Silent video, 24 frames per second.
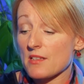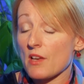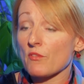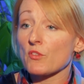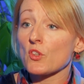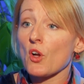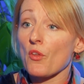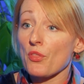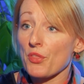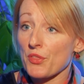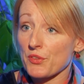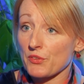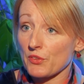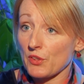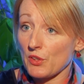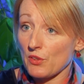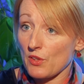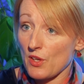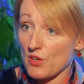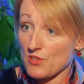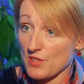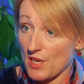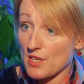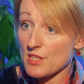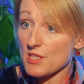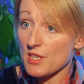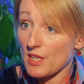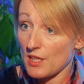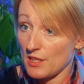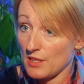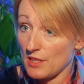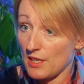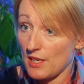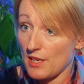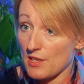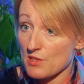I've gone through those
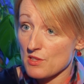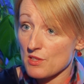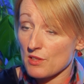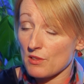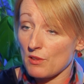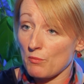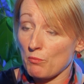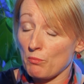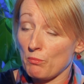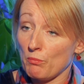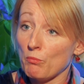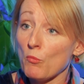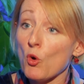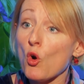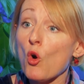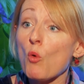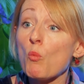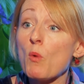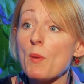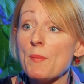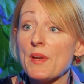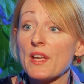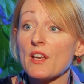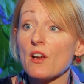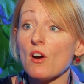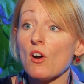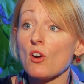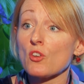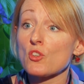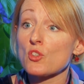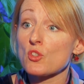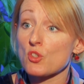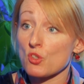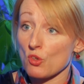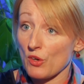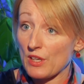18 years, more women are
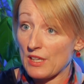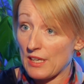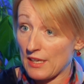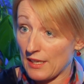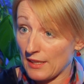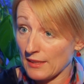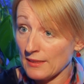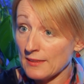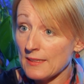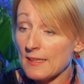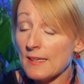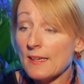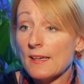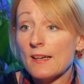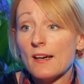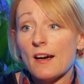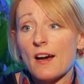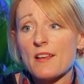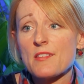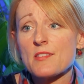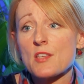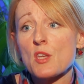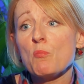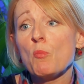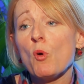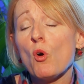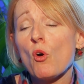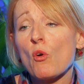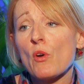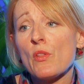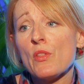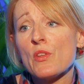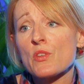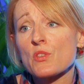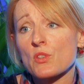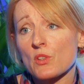joining. I see more
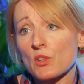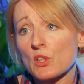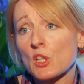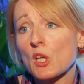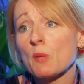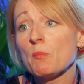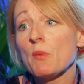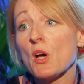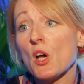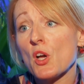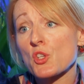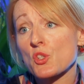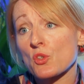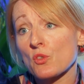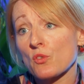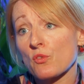in the sort of commercial